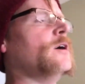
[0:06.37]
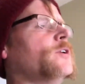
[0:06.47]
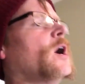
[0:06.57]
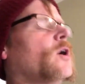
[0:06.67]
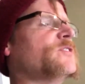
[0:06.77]

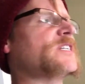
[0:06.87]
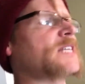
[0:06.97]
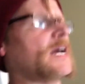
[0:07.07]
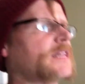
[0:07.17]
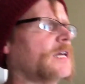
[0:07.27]
No, just
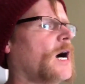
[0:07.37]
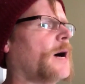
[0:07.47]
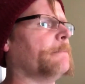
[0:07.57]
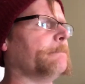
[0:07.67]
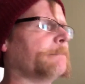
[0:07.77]
like
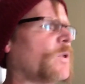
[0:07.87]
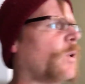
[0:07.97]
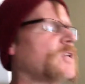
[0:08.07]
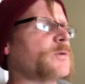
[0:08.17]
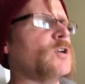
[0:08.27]
the
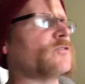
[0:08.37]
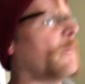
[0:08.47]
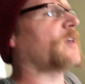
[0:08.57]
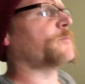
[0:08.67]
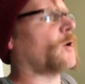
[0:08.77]
ones we use for
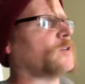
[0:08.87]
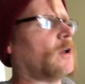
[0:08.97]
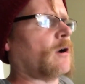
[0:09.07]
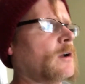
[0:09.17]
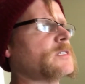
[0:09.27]
mixed martial
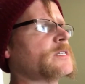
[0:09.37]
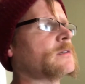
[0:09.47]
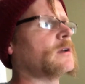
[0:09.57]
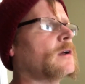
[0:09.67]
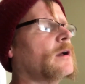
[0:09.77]

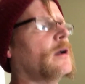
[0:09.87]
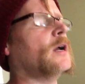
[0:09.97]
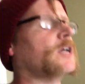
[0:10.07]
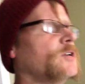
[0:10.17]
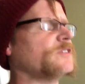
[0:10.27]
arts.
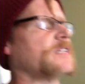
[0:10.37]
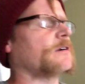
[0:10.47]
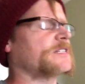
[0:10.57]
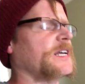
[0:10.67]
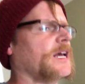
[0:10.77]
Can you
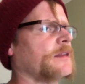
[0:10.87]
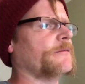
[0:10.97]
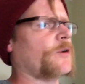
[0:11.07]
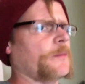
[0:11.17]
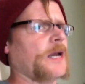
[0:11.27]
seriously get them
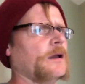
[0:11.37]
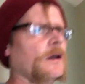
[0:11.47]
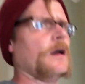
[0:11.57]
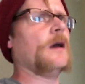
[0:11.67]
for me?